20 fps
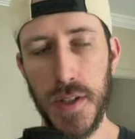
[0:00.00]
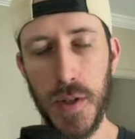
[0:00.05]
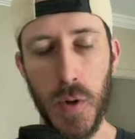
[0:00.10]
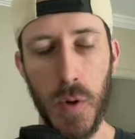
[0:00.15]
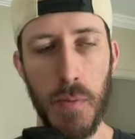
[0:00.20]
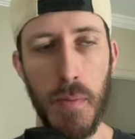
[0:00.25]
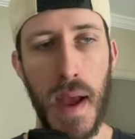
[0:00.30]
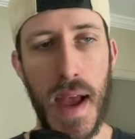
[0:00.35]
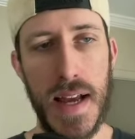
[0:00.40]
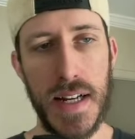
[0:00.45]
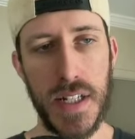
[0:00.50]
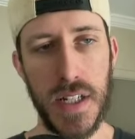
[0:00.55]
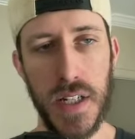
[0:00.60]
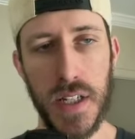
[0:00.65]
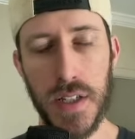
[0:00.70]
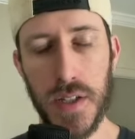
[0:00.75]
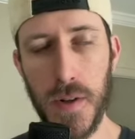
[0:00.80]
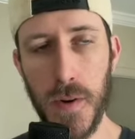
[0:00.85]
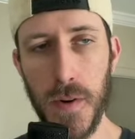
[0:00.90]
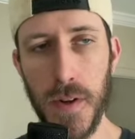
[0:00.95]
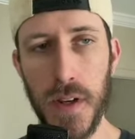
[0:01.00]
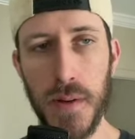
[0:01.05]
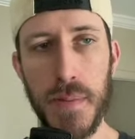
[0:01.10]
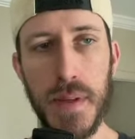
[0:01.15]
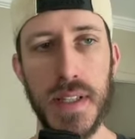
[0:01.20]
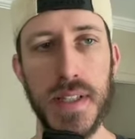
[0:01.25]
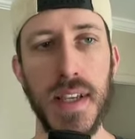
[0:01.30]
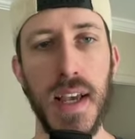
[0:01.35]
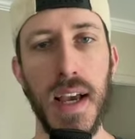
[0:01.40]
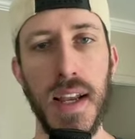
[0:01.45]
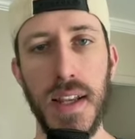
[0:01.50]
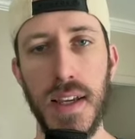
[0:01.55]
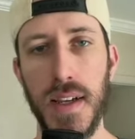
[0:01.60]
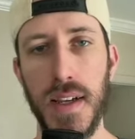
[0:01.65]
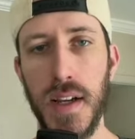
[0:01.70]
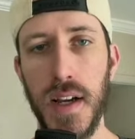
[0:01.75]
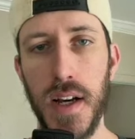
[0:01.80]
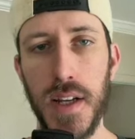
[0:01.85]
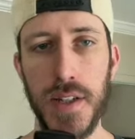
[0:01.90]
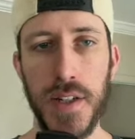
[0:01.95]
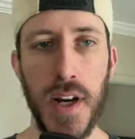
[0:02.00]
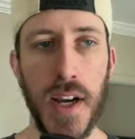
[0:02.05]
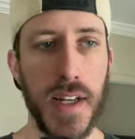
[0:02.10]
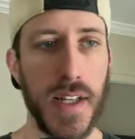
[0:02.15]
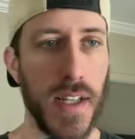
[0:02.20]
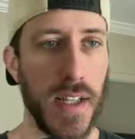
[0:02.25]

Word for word: you imagine he's going to be signing a contract